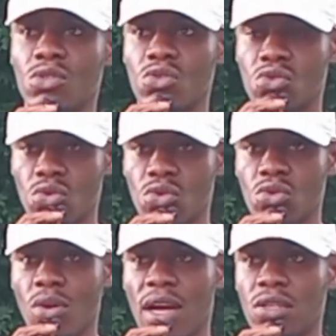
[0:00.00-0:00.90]

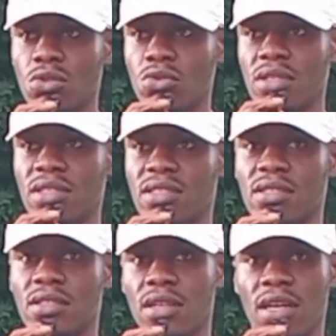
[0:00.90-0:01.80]
to handle
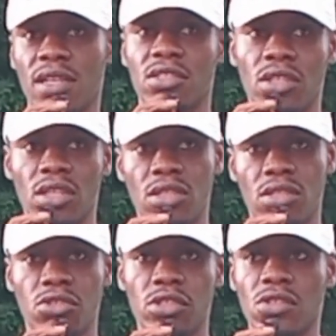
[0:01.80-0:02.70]
this trade